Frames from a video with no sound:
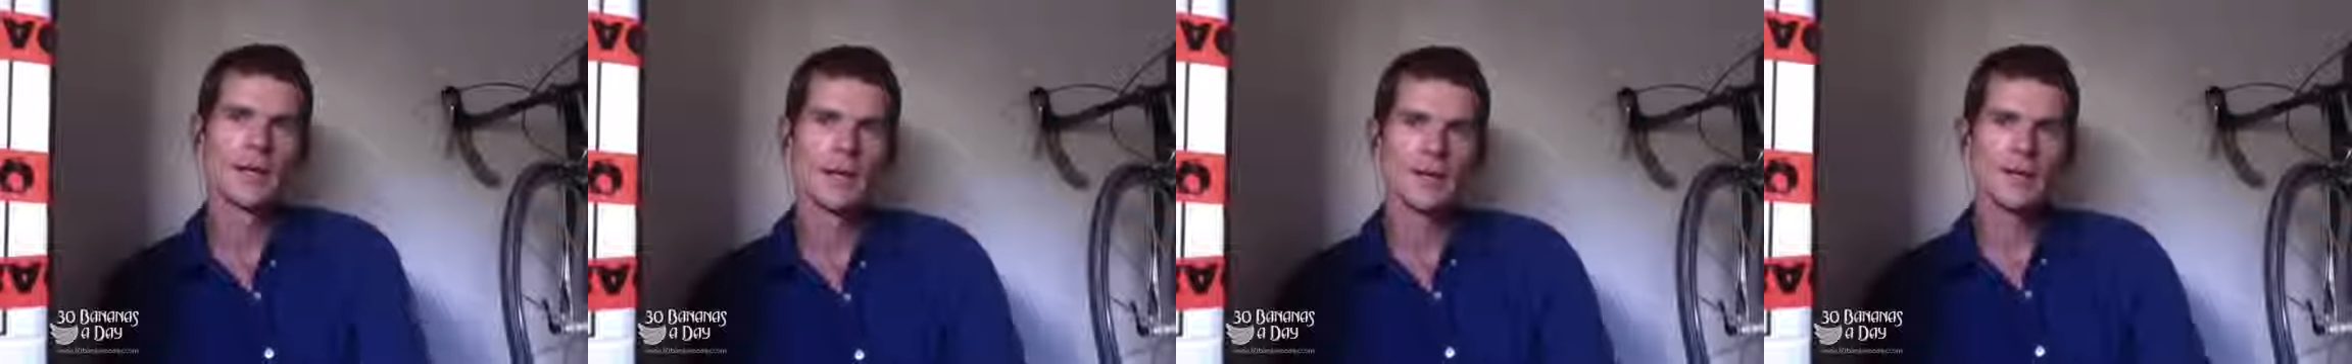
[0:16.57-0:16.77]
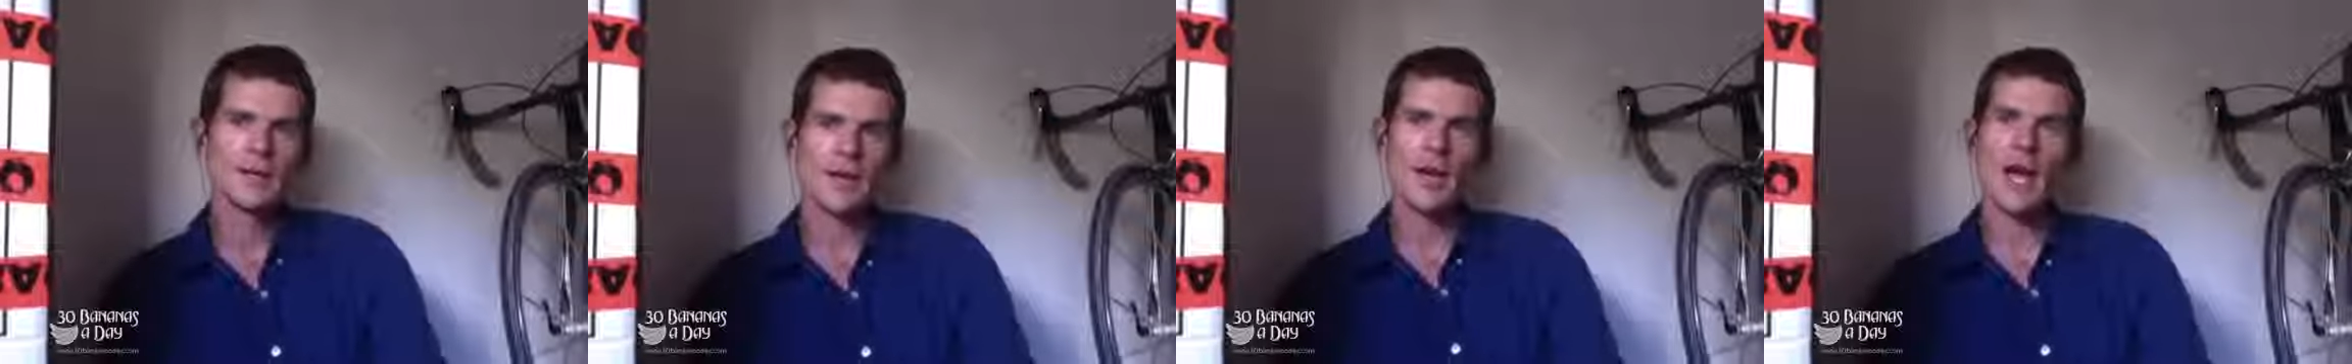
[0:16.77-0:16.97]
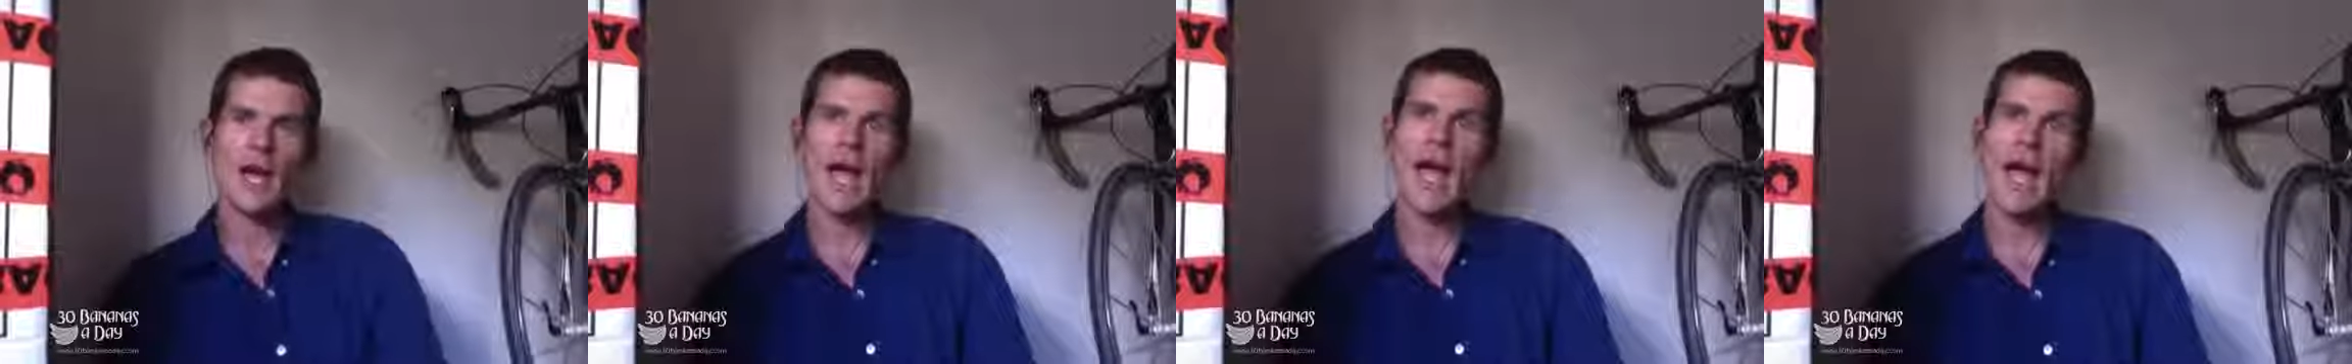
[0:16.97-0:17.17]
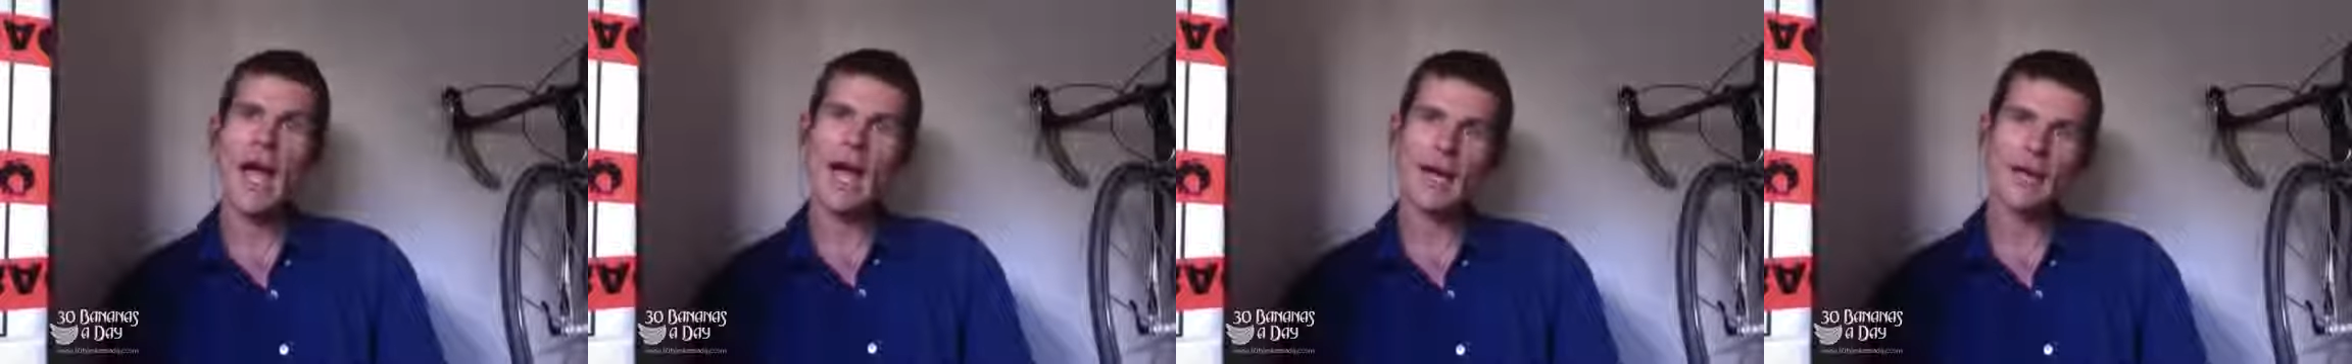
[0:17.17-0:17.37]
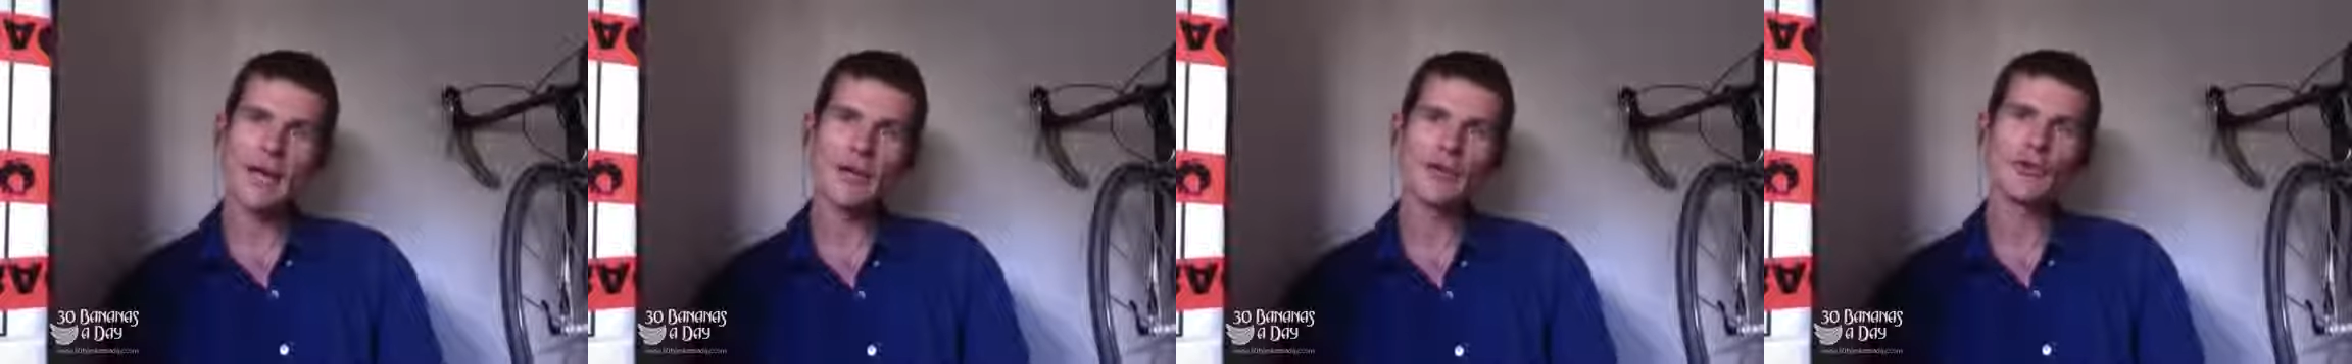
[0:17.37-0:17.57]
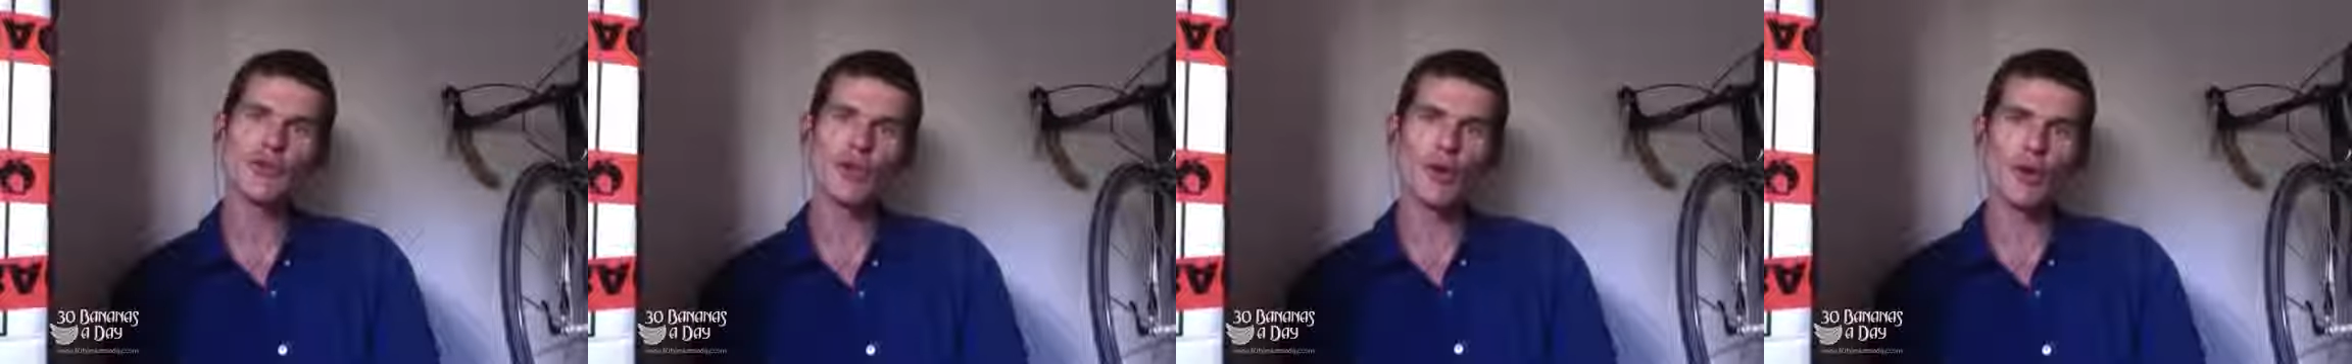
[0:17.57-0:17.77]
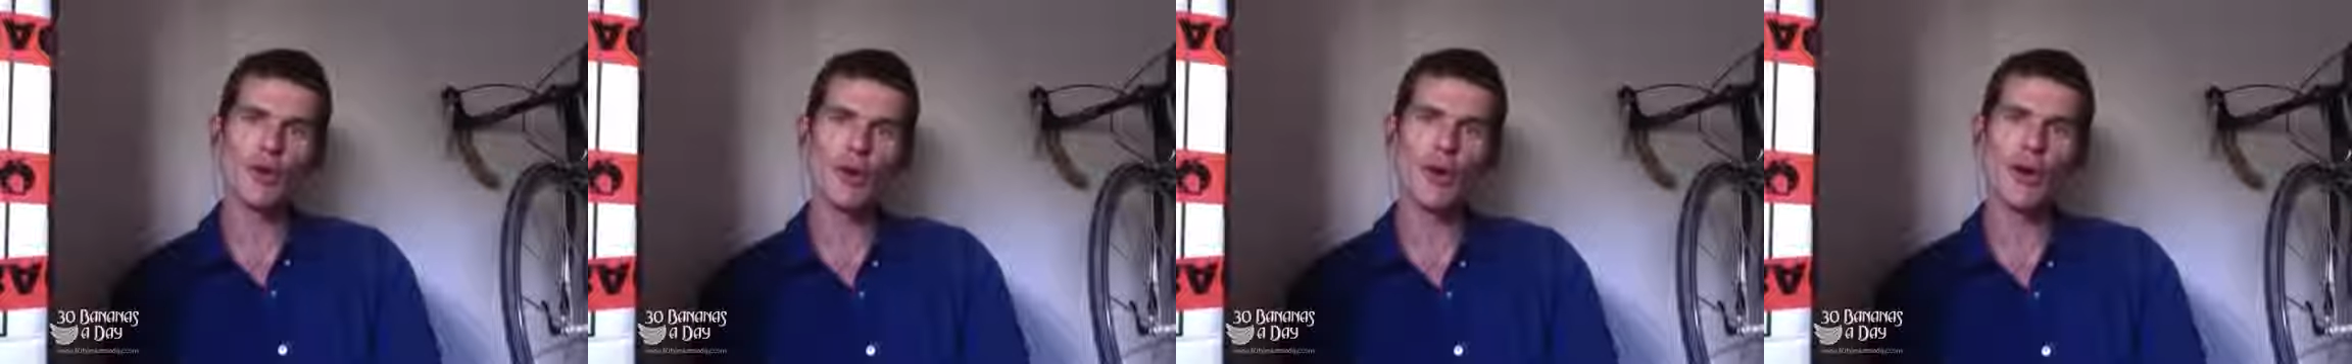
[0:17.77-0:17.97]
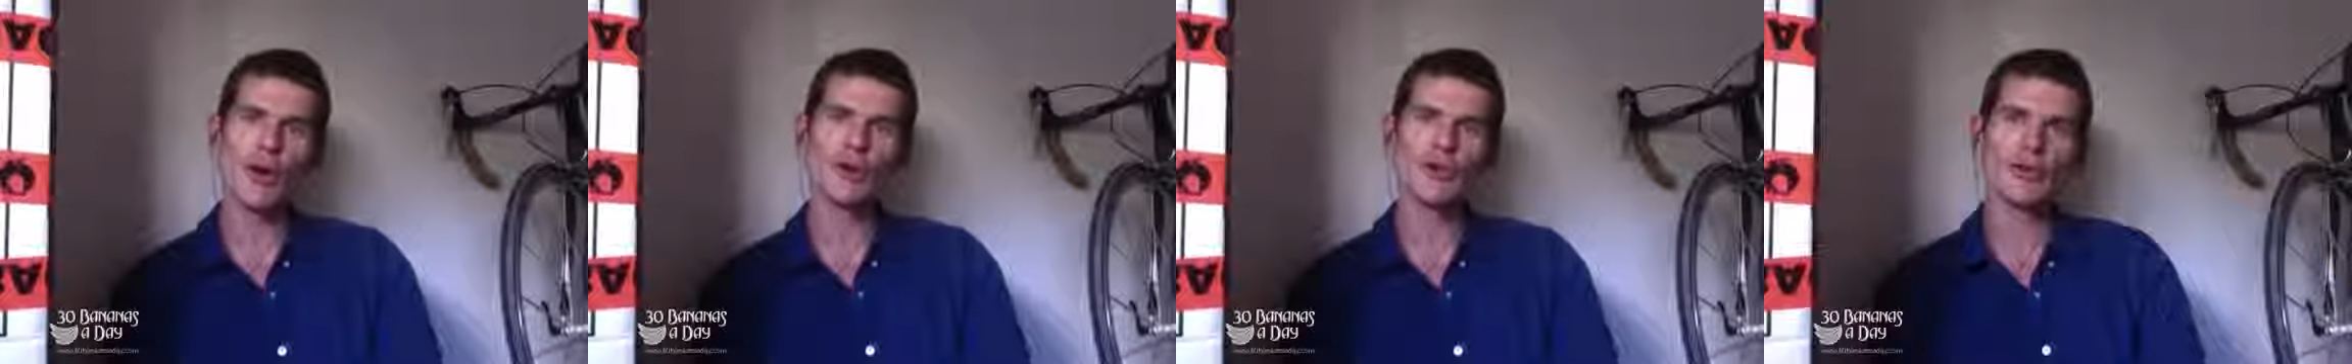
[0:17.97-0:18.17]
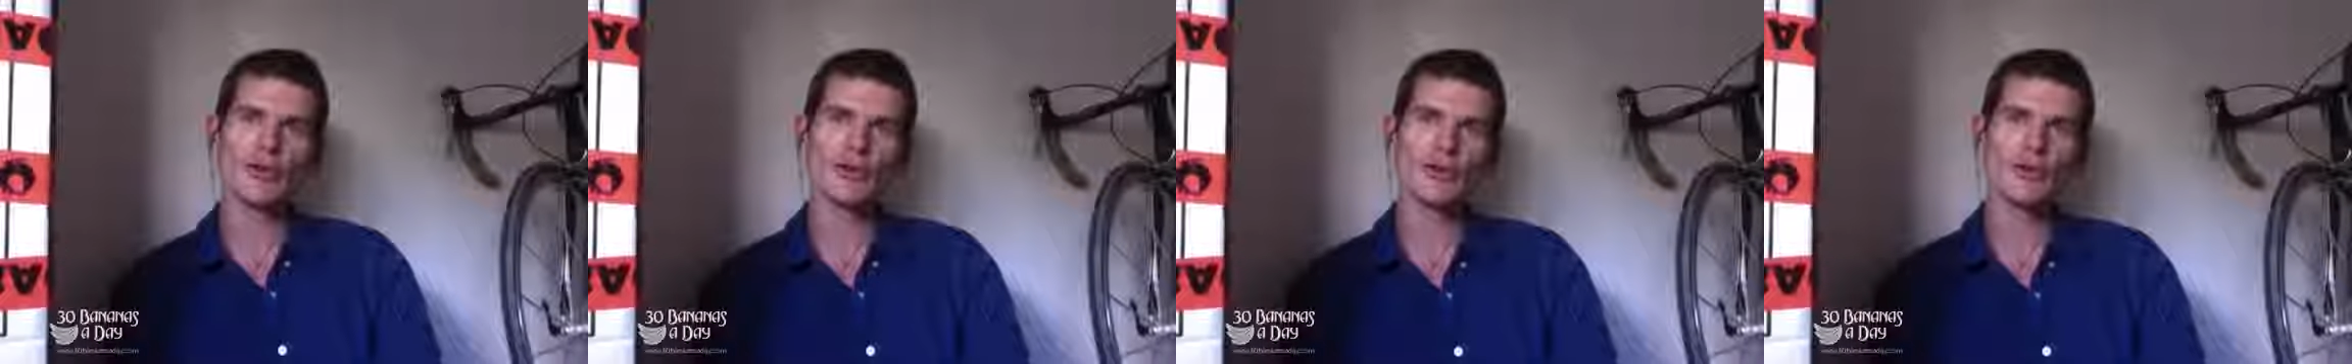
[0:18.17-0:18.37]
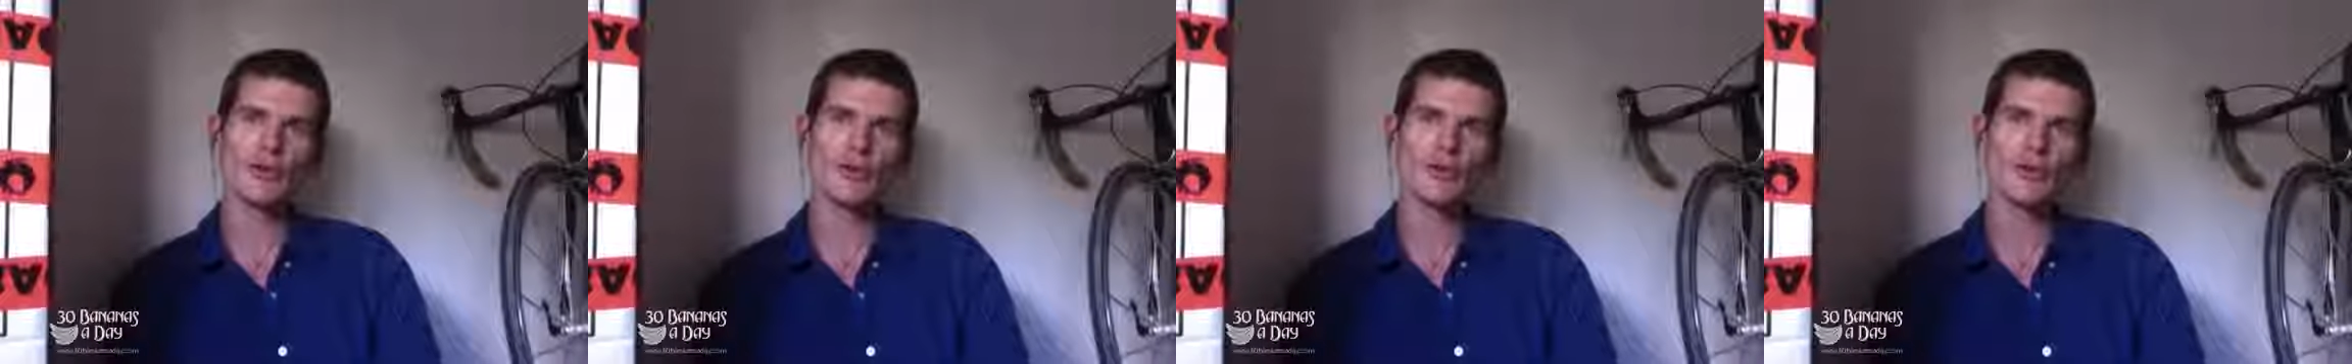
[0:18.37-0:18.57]
say, Harley, sorry, I
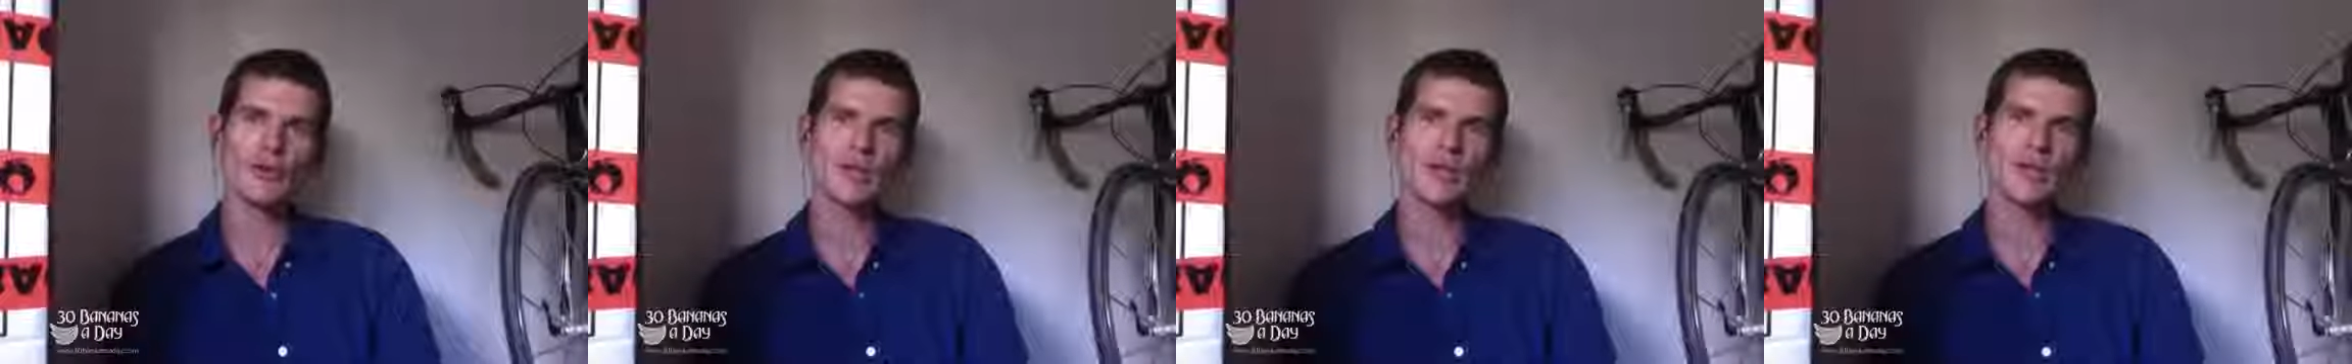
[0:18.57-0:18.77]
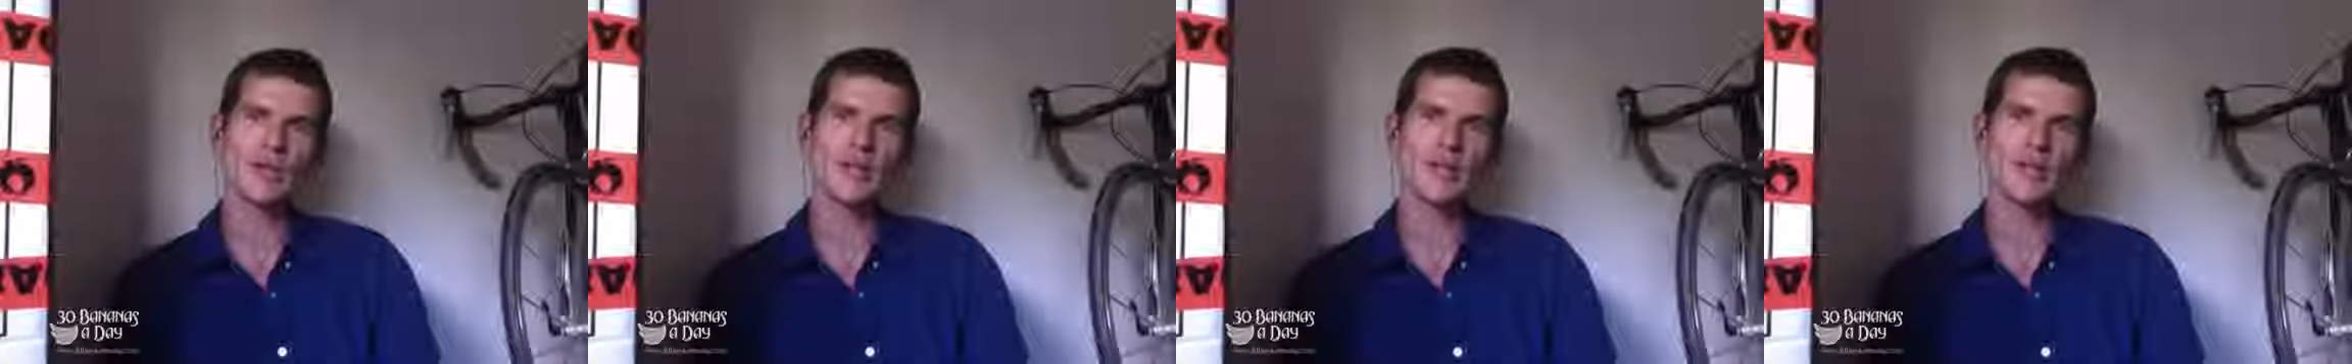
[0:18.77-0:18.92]
disagree.